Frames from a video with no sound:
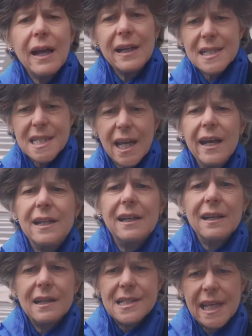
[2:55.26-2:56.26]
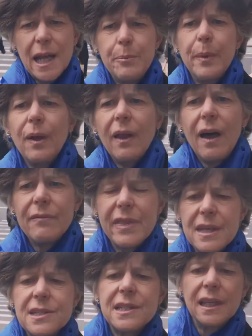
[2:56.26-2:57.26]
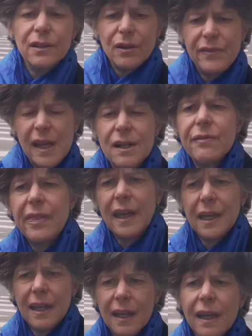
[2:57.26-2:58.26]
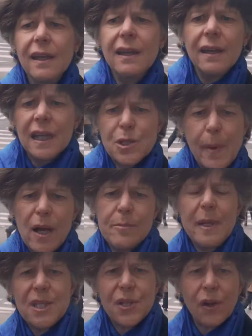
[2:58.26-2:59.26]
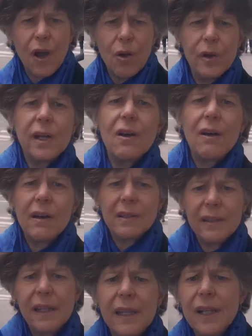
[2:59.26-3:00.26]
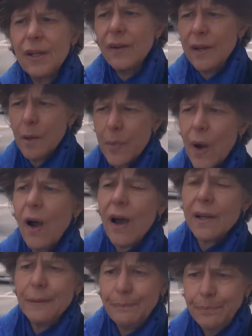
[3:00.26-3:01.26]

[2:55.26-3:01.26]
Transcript: an exciting example of this innovative thinking. Experiments are going on here and abroad.